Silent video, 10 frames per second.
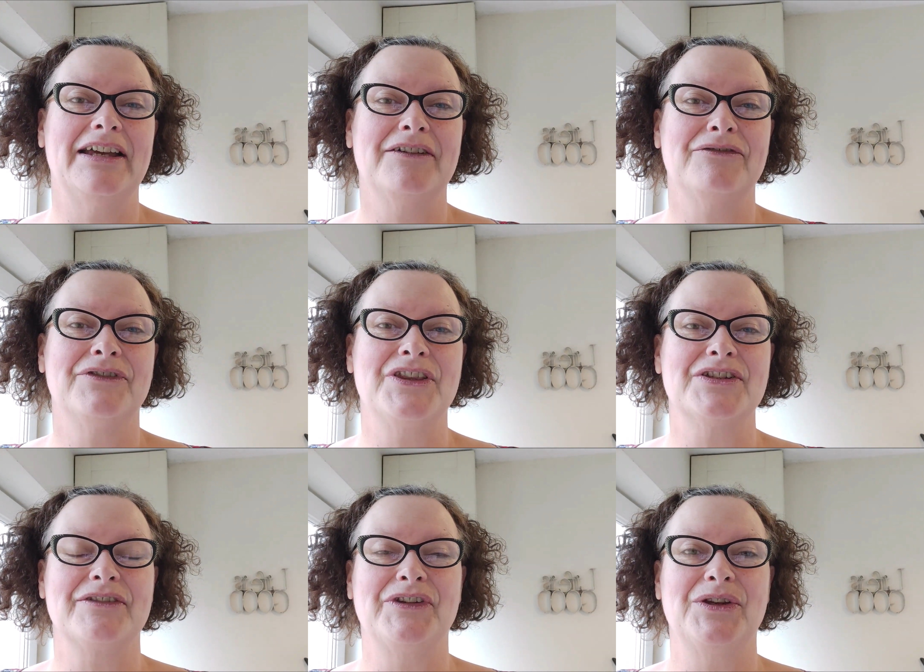for
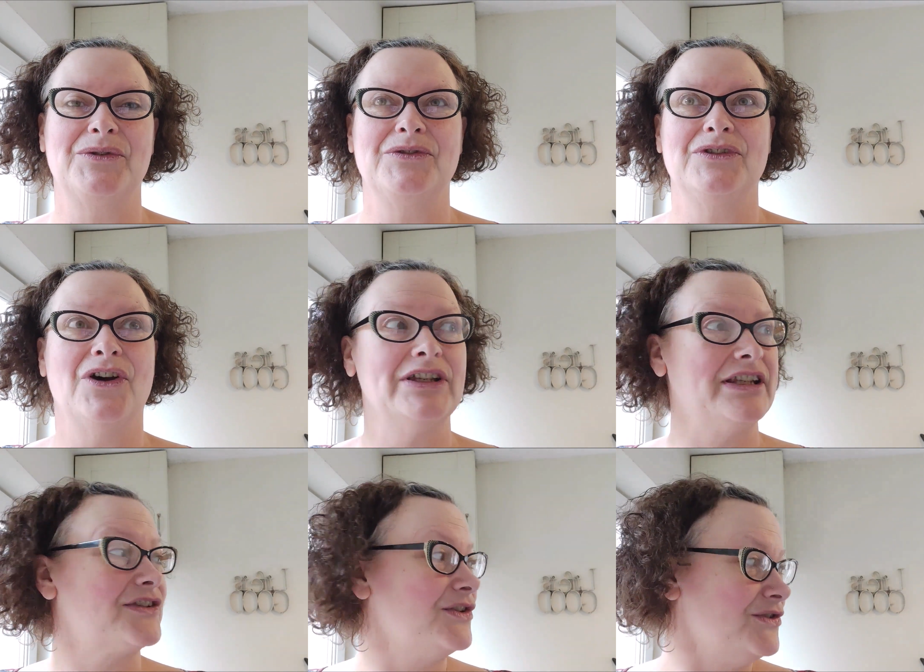those of you not in
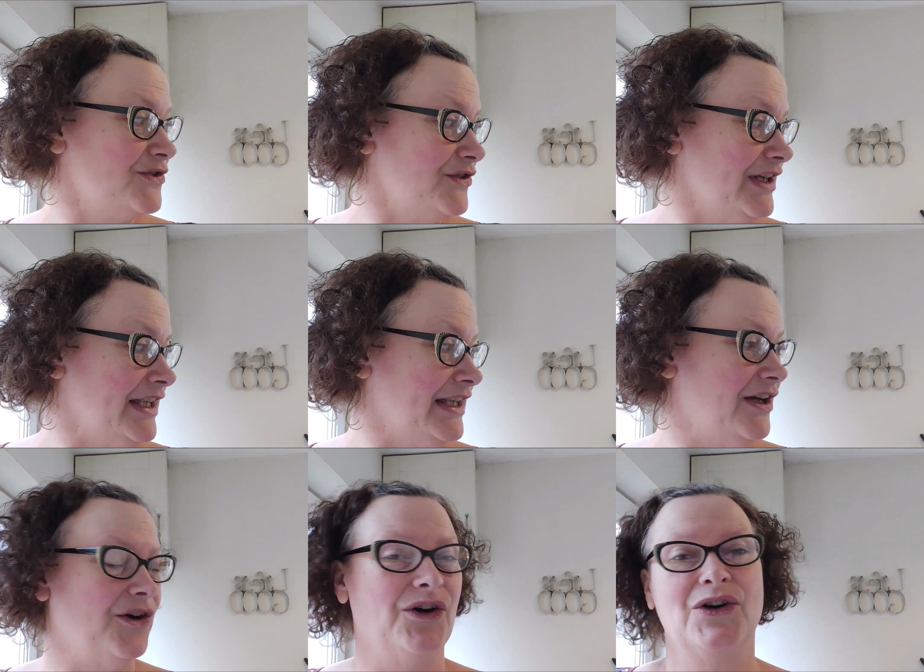this country
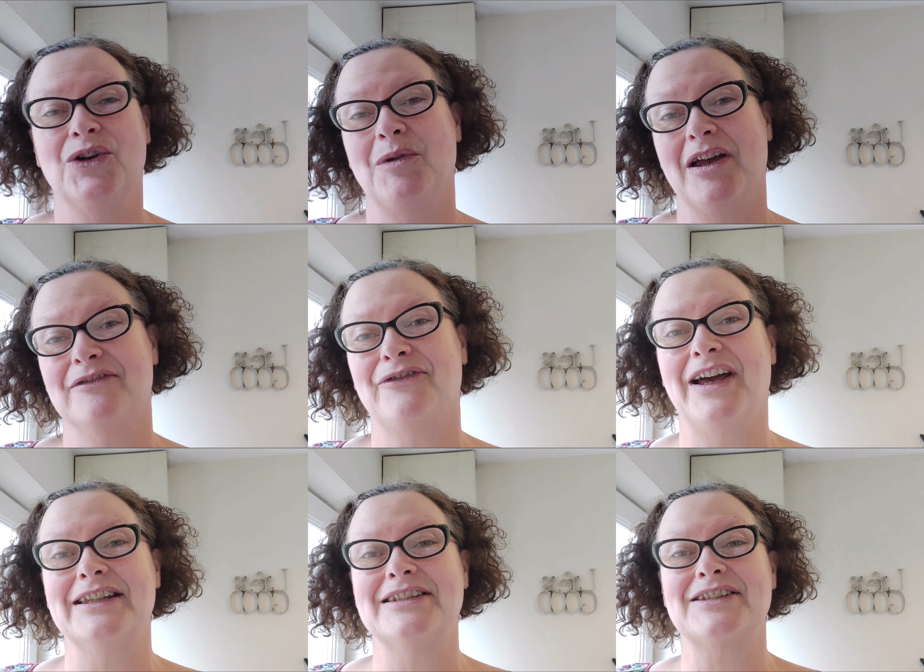or who aren't
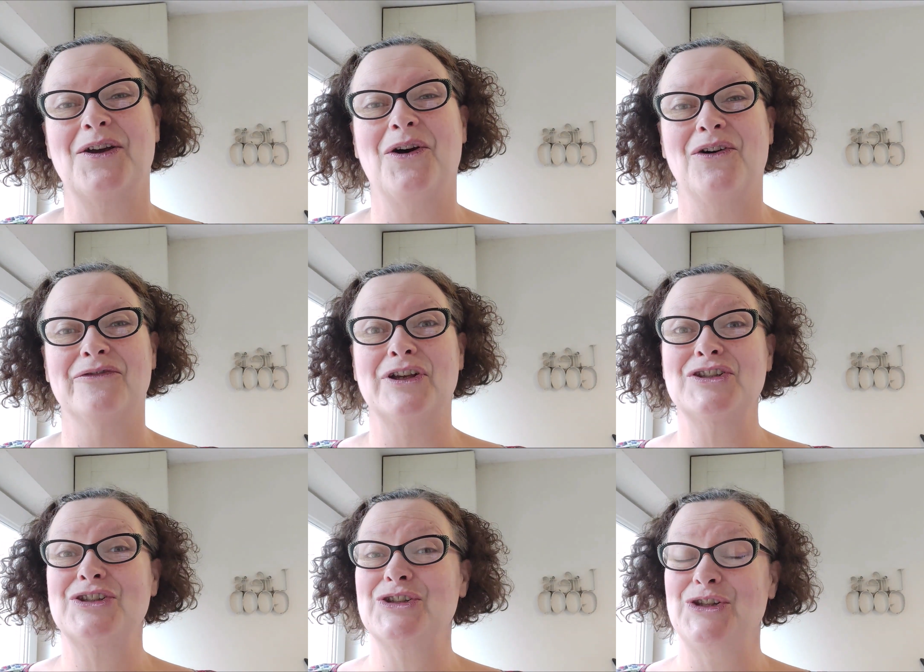fans of
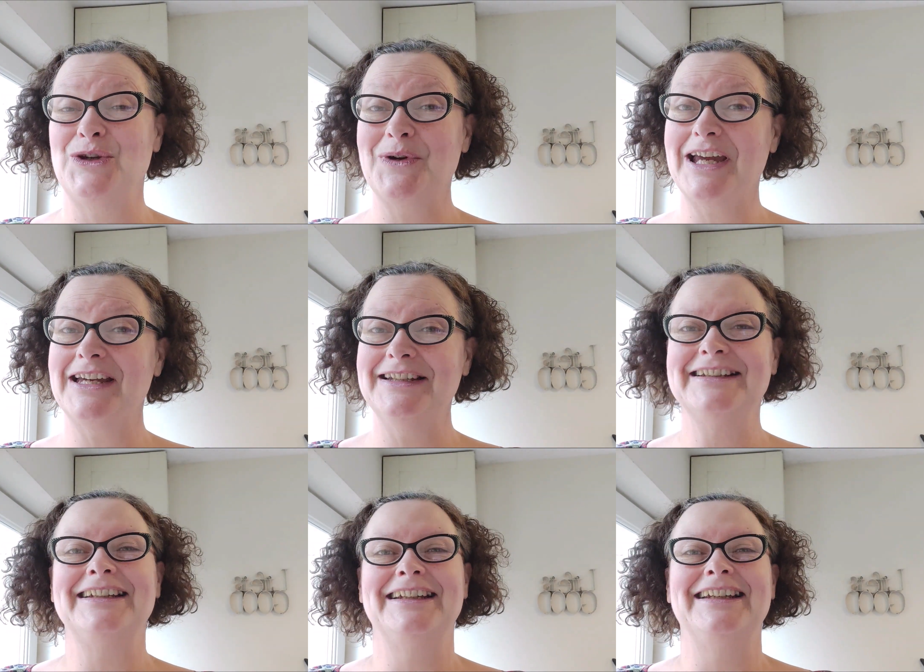snooker,
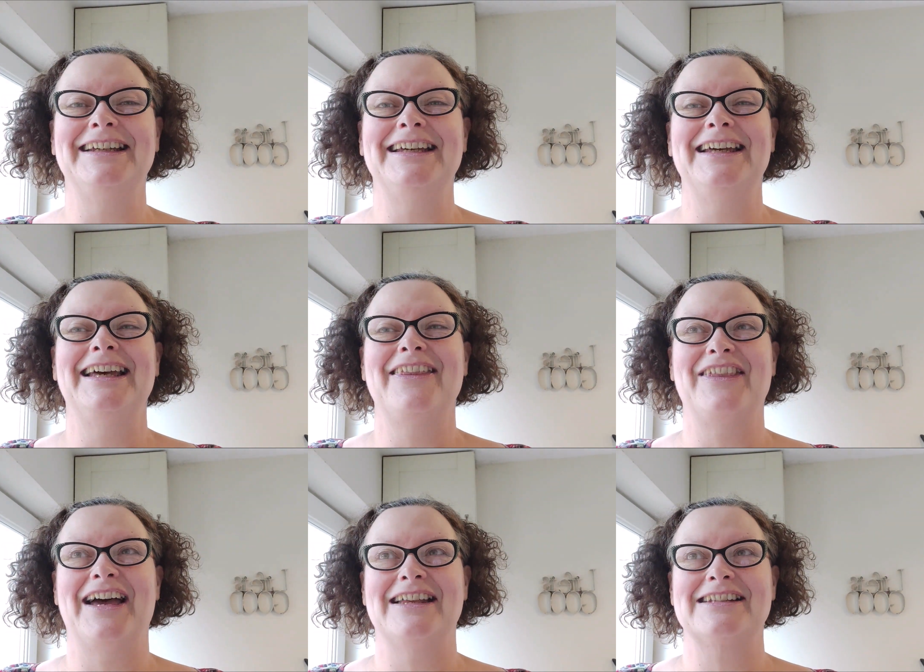
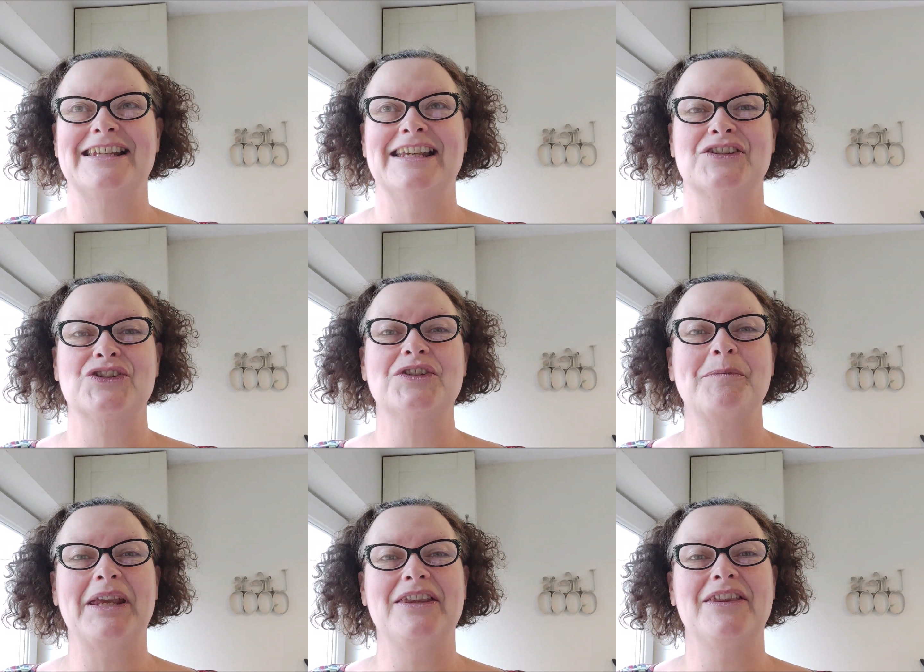that it's just
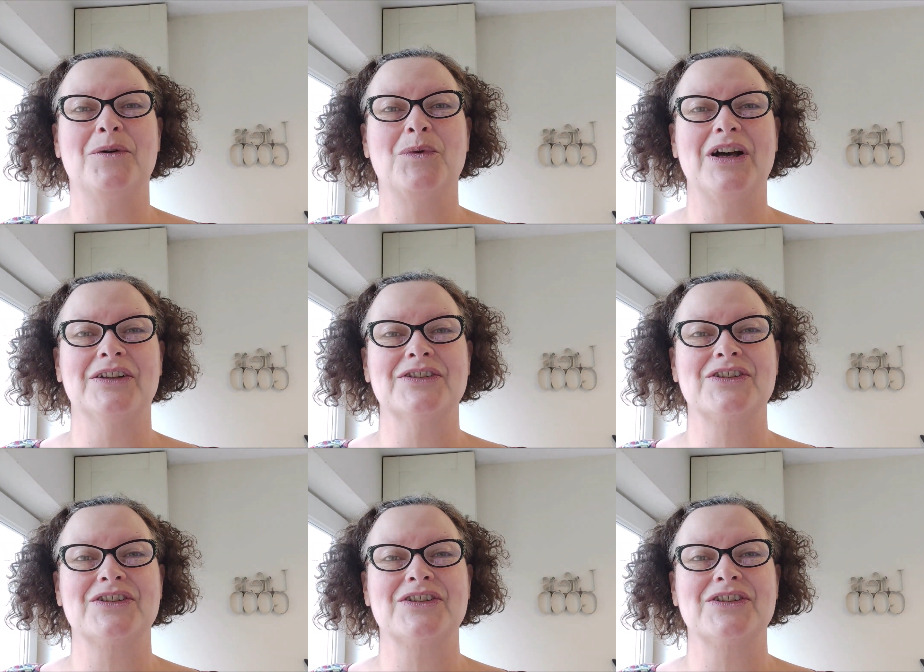been the World